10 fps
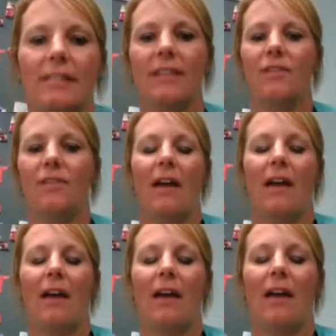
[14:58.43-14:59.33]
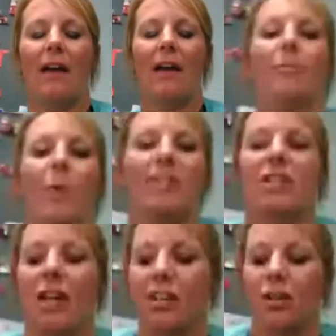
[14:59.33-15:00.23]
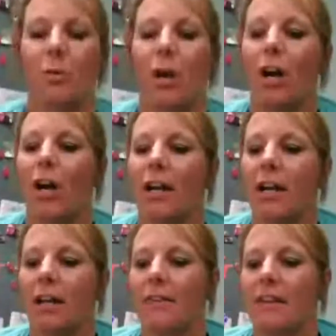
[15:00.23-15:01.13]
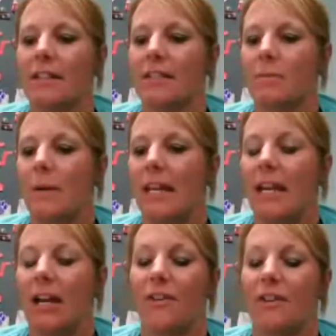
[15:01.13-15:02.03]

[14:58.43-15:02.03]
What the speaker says: If you have any questions on your work this week or for